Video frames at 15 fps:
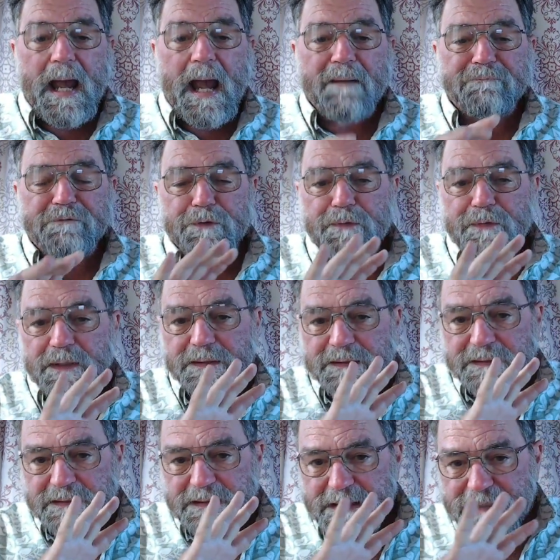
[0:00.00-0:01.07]
After the
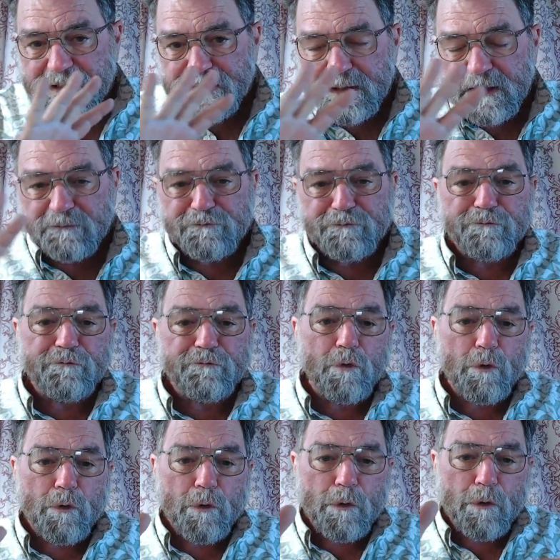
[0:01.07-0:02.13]
teaching
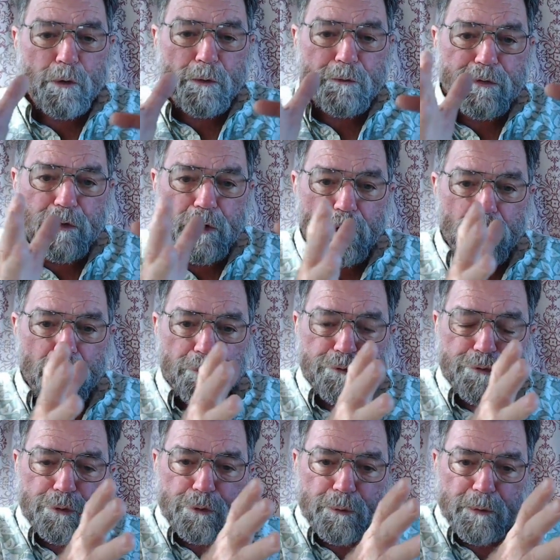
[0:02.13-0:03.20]
for
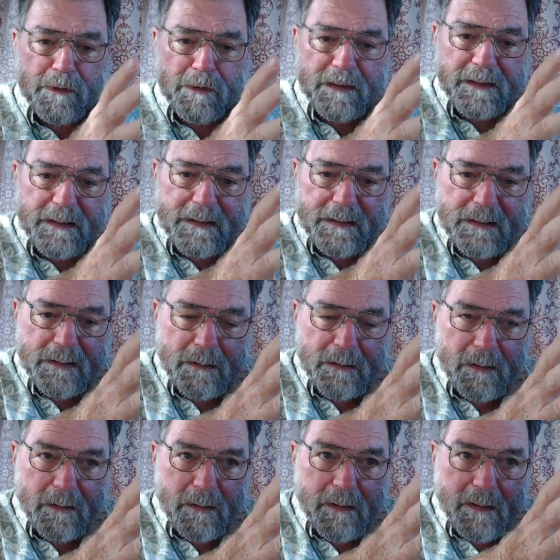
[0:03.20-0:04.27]
those who were
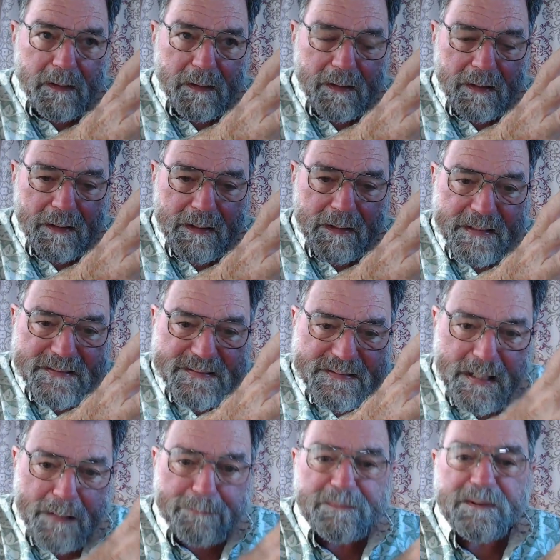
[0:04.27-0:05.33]

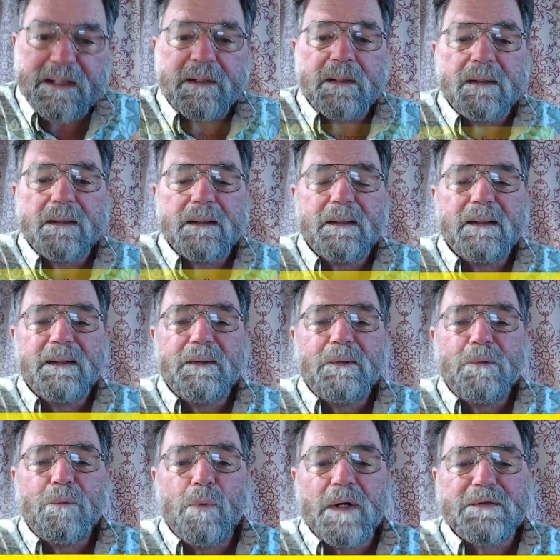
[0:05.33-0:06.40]
accepting
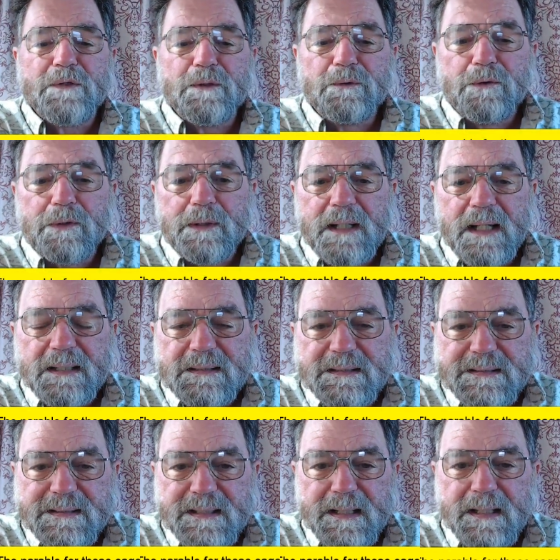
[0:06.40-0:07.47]
what the Lord had
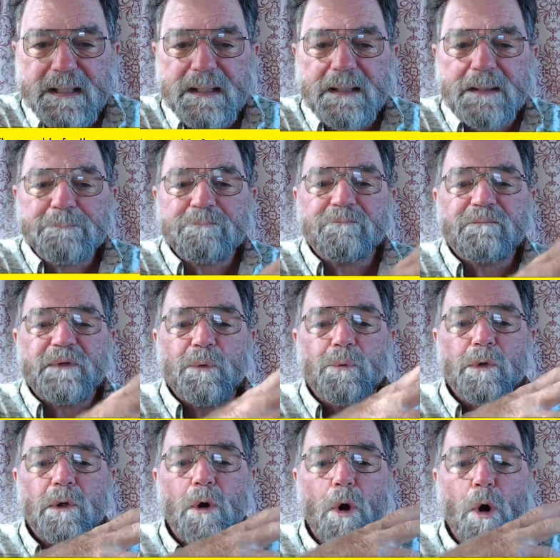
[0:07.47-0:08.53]
to say,
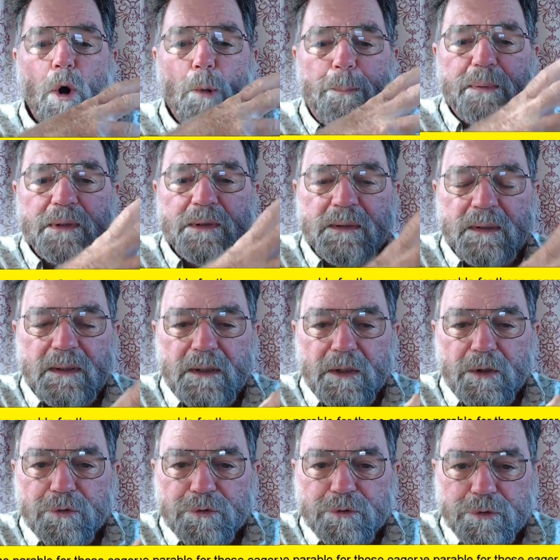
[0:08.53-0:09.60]
were open
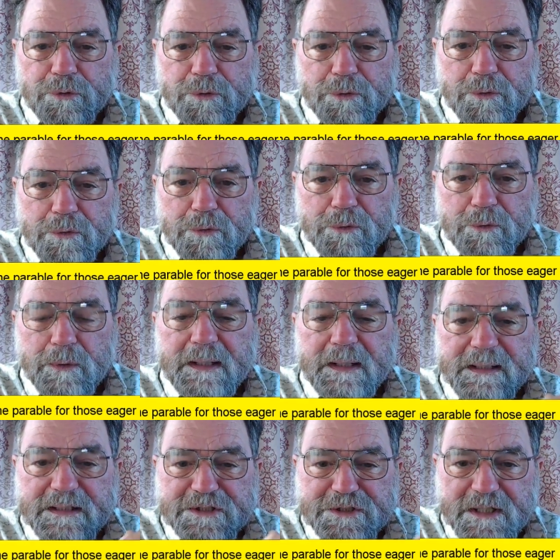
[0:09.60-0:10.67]
to
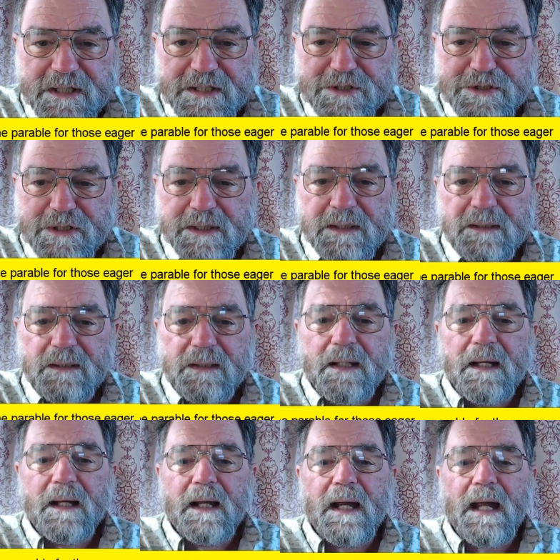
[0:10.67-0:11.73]
his teaching,
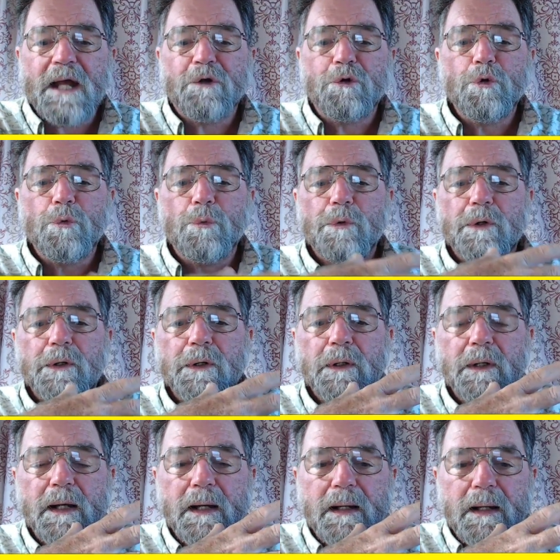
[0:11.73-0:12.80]
and who
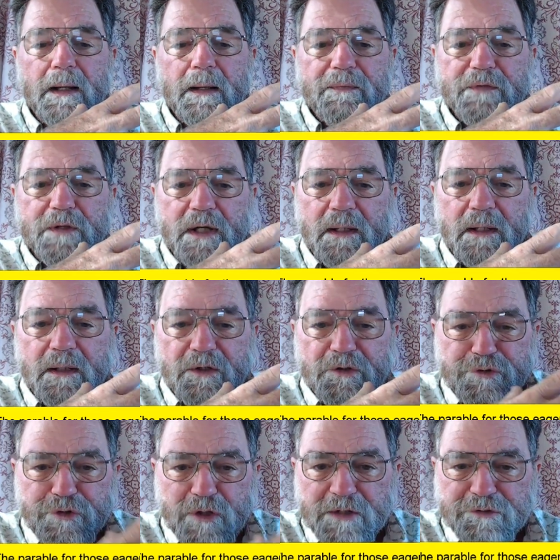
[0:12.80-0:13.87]
were the
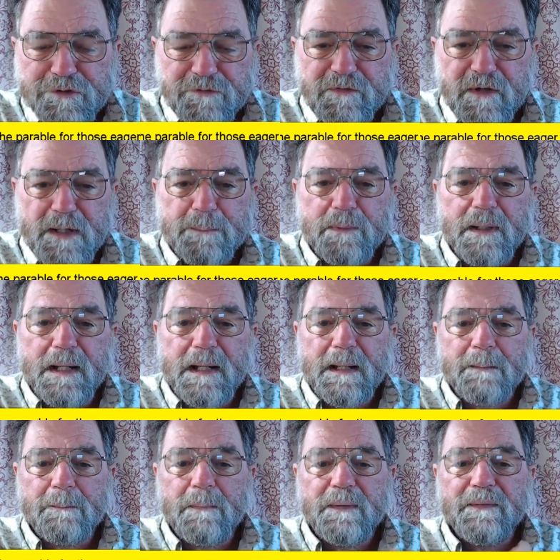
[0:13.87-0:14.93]
sons of
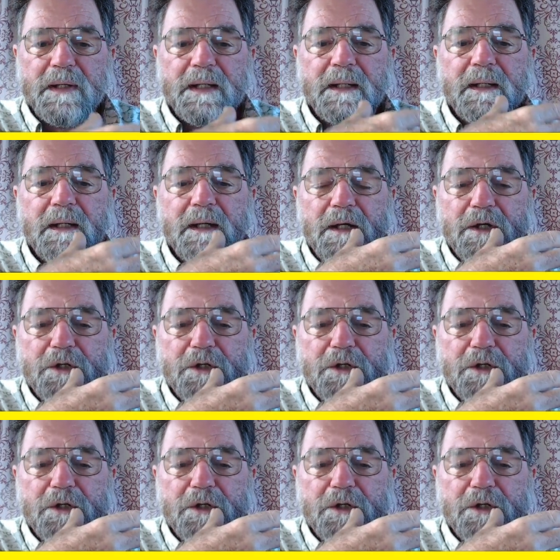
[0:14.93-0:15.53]
Abraham, the,